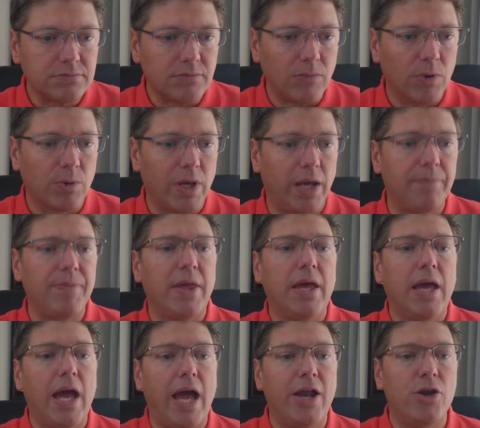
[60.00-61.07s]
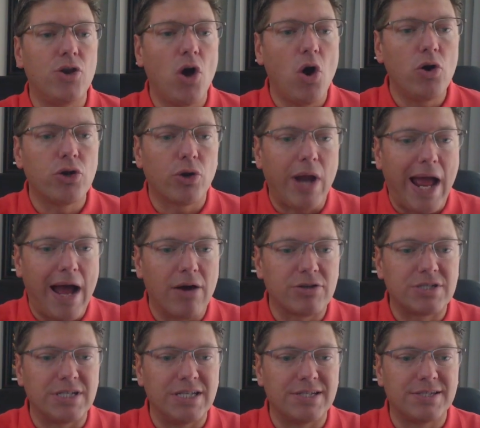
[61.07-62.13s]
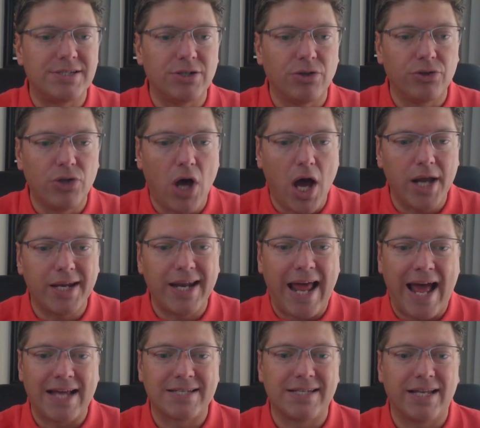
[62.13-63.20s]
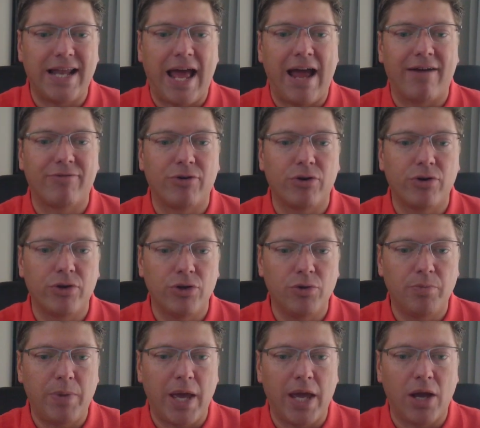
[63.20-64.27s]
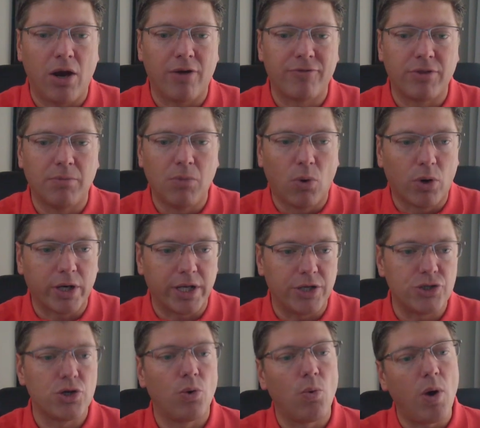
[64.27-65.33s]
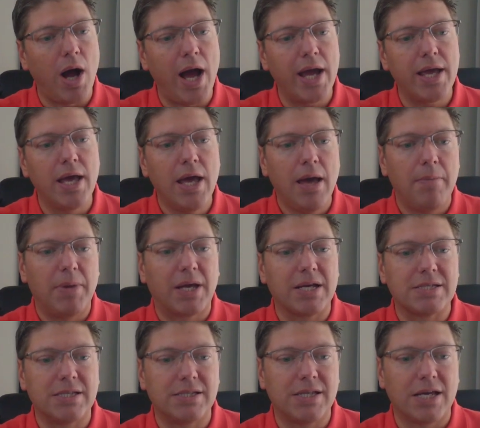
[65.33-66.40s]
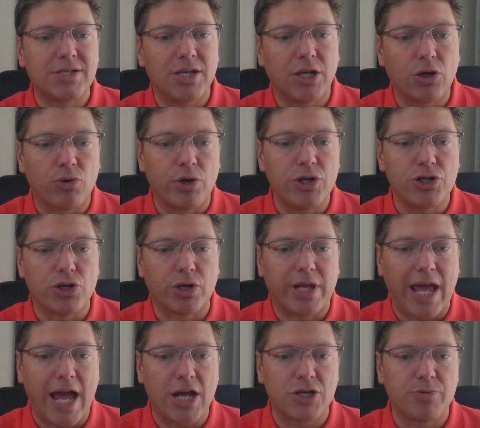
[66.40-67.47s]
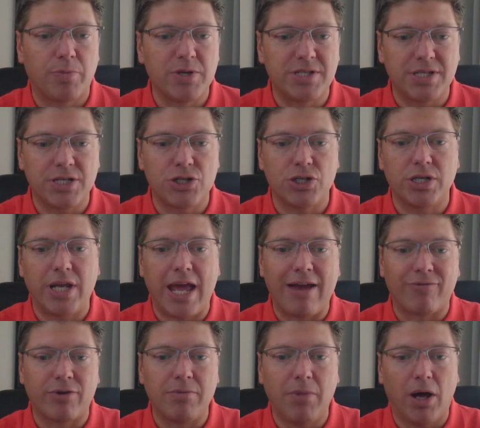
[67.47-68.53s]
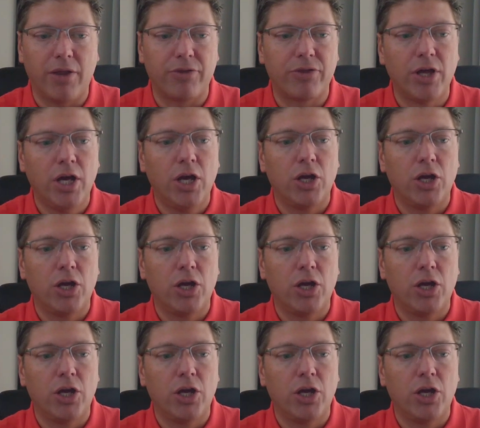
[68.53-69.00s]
Okay. And no, your house is still not an asset after you pay off the mortgage. Why? Because it doesn't increase your cash position every month.